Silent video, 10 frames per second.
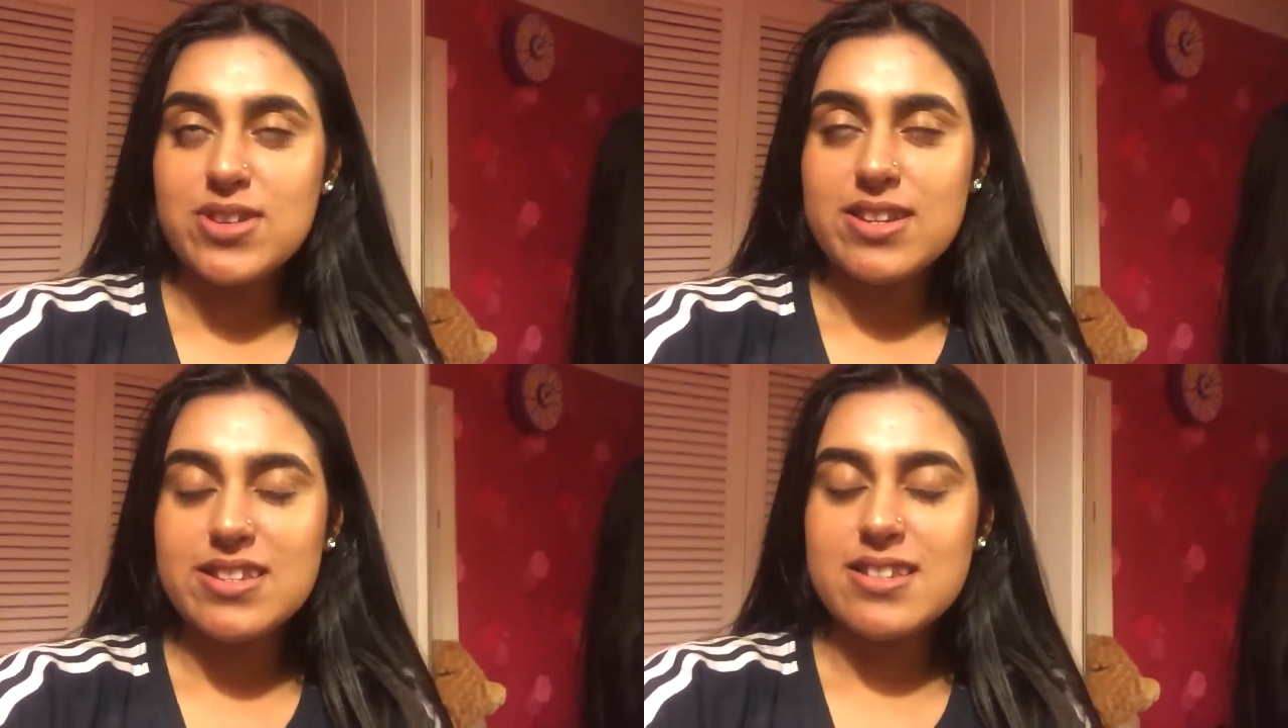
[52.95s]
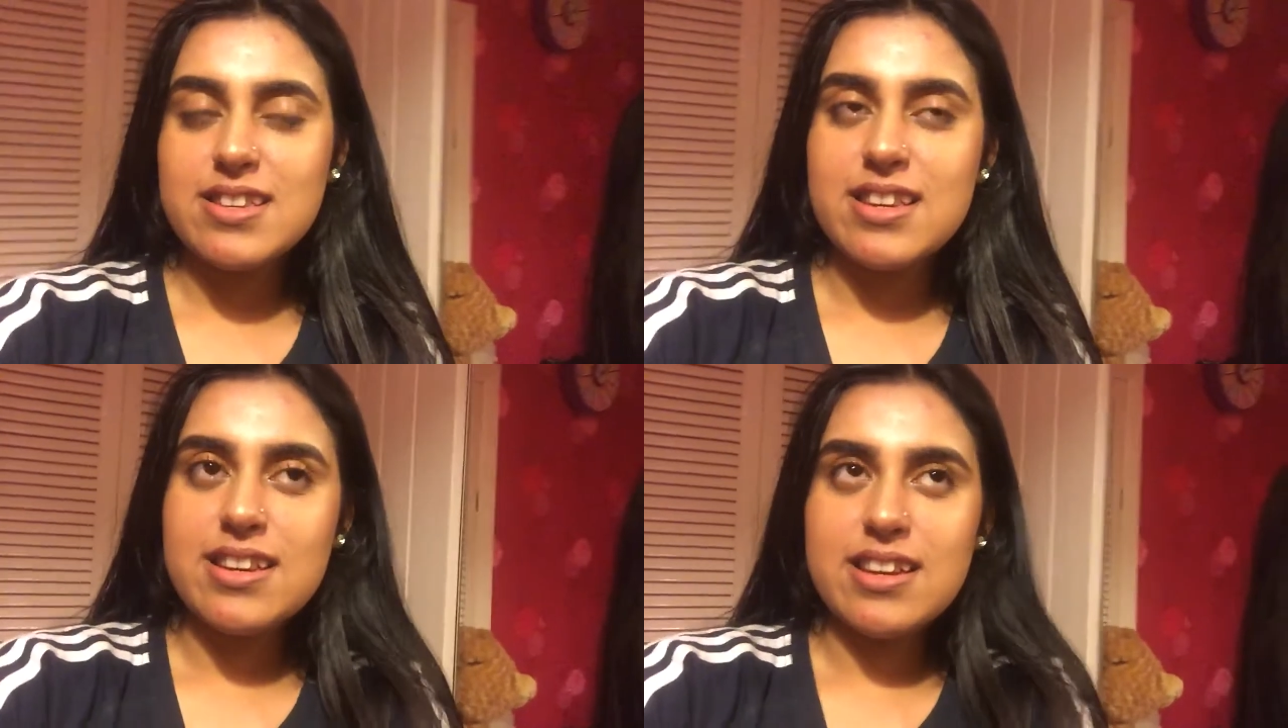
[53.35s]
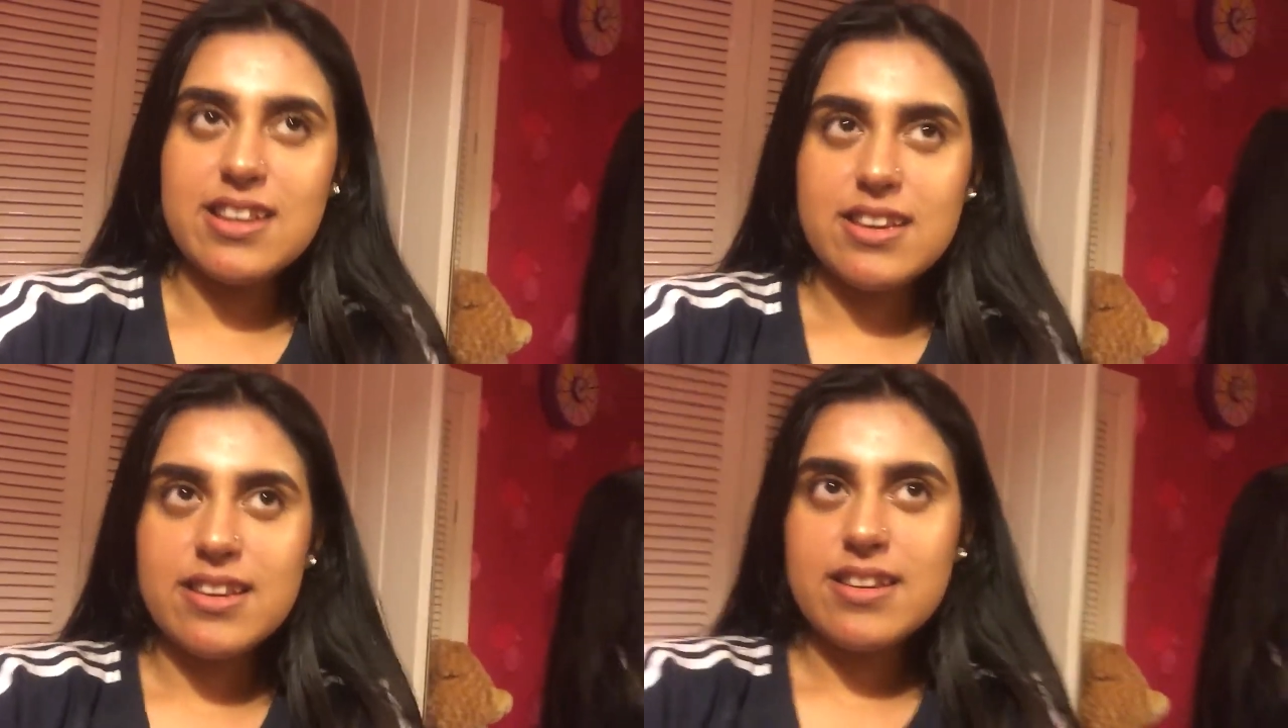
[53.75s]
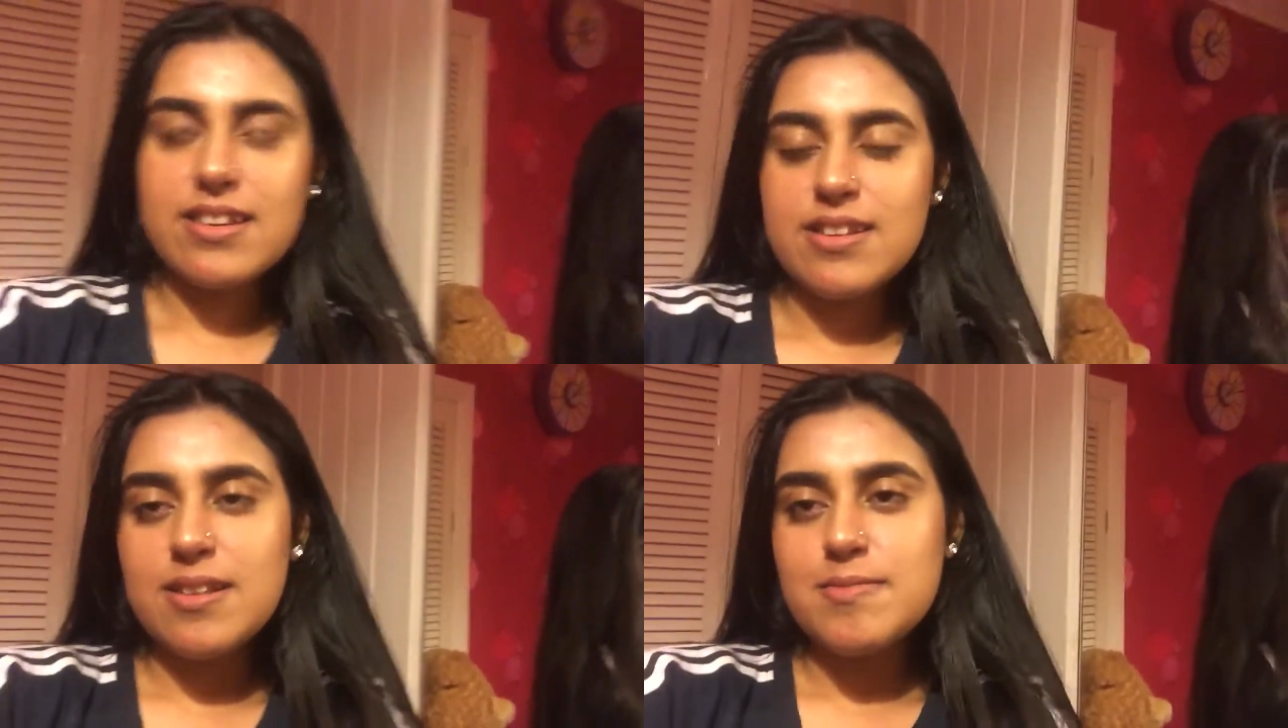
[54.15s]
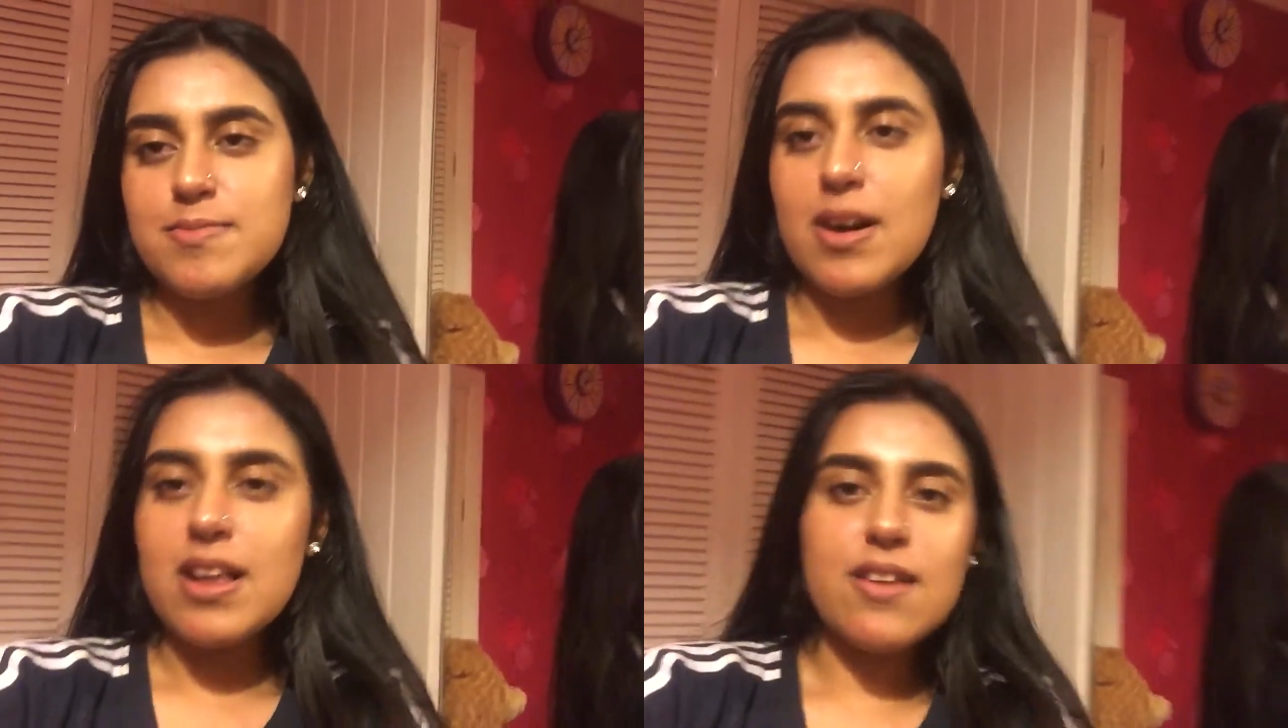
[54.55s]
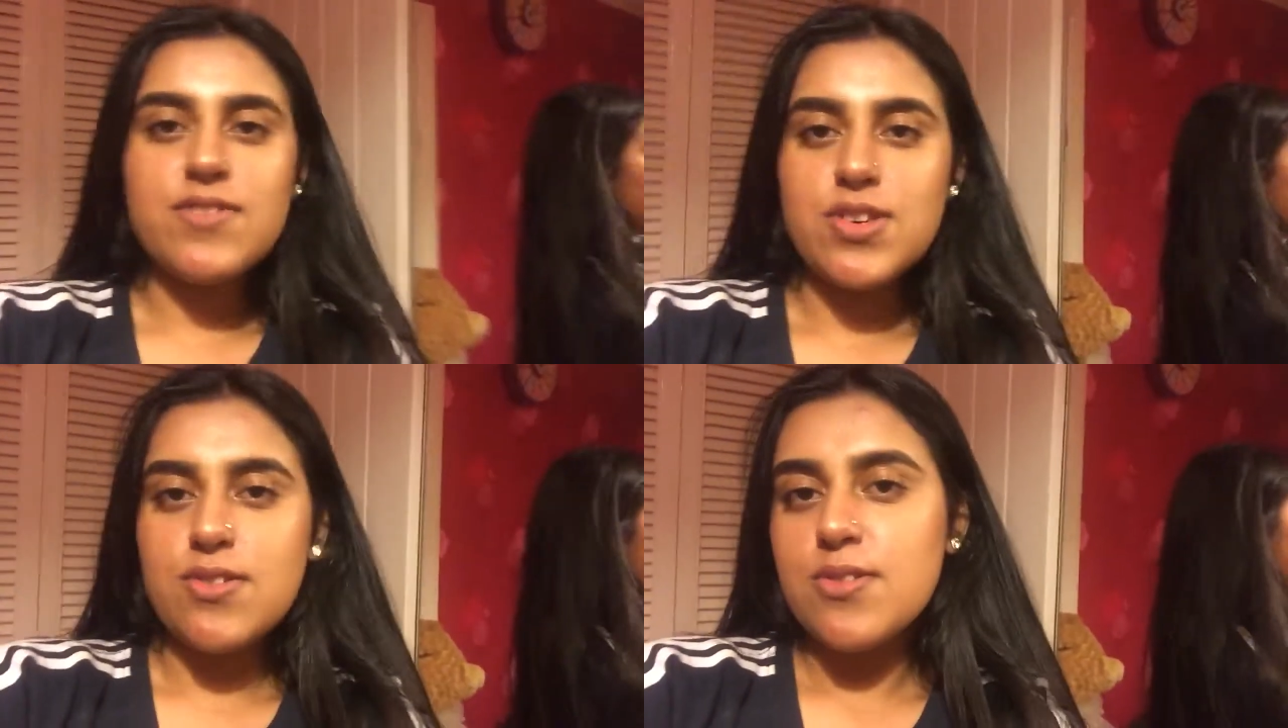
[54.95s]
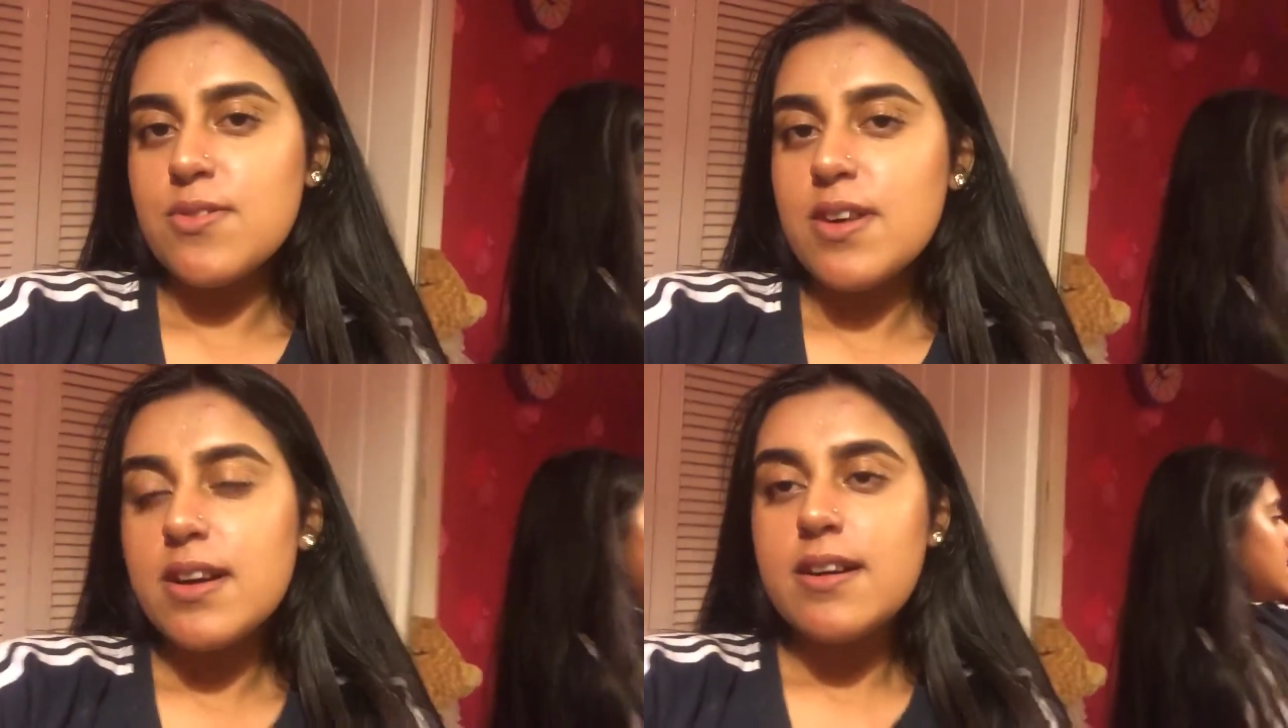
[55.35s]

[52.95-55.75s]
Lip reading: this. But I love you all.